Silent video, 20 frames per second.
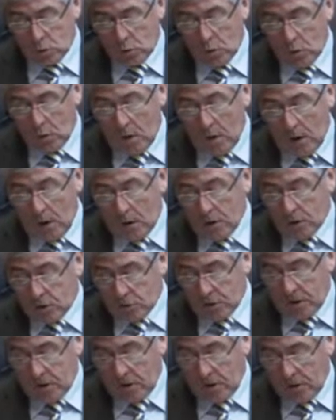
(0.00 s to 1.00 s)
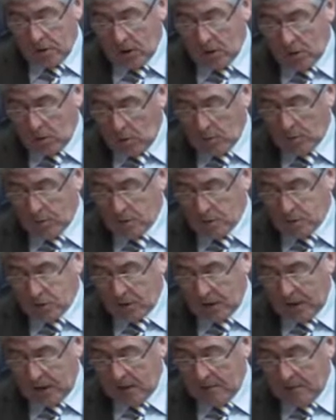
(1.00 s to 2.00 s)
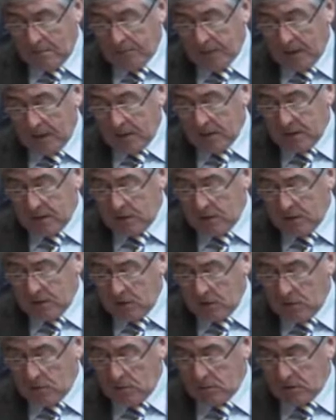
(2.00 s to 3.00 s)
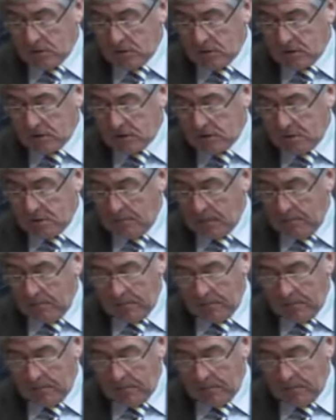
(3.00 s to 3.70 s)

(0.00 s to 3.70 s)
to current trade. These include the system